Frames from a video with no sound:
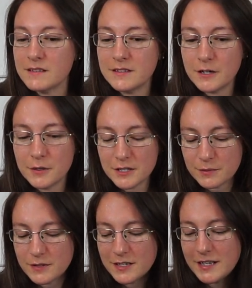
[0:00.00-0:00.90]
So this
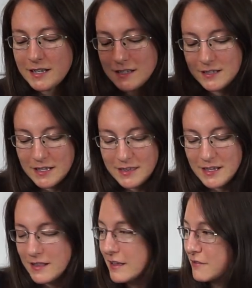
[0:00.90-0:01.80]
one is I
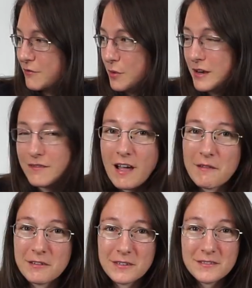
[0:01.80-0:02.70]
think like 45
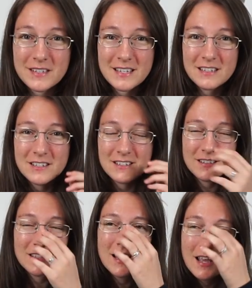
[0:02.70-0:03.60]
or 50
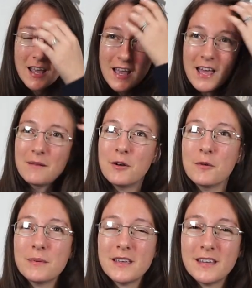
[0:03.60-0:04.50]
inches, and I'm
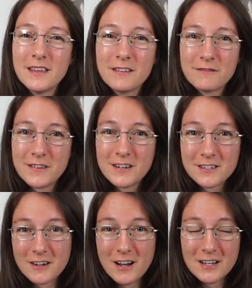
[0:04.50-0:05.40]
hoping, fingers
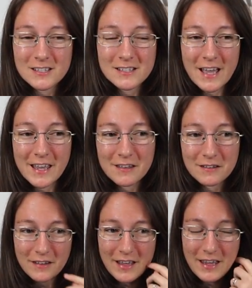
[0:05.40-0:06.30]
crossed, that I
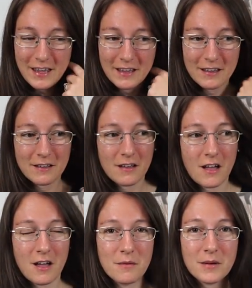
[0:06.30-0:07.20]
can like
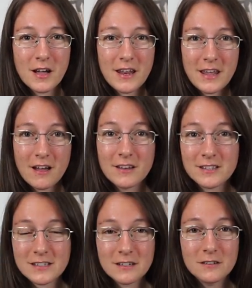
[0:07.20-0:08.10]
cut it on a
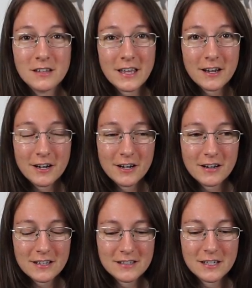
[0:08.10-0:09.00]
single layer
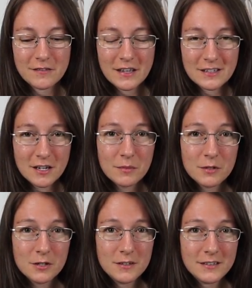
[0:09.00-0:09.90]
instead of like
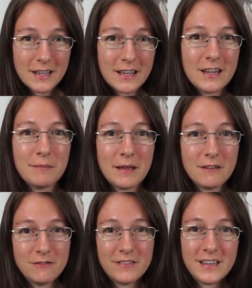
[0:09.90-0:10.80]
double, and it may
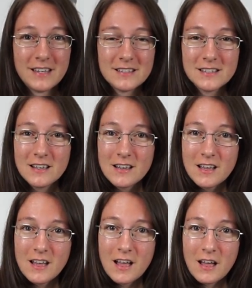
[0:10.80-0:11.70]
fit
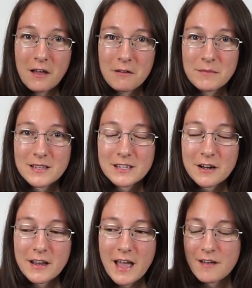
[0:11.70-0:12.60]
because I
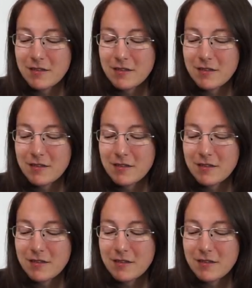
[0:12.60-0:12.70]
already have